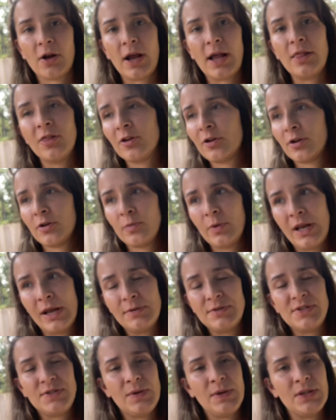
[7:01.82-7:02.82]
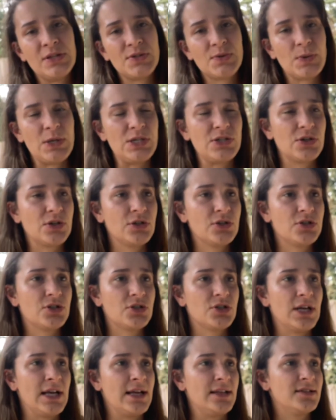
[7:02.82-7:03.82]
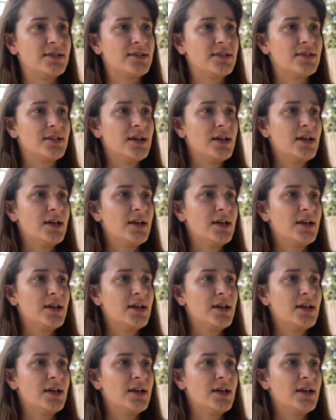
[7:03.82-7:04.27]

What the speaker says: I learned when I was doing this research, it's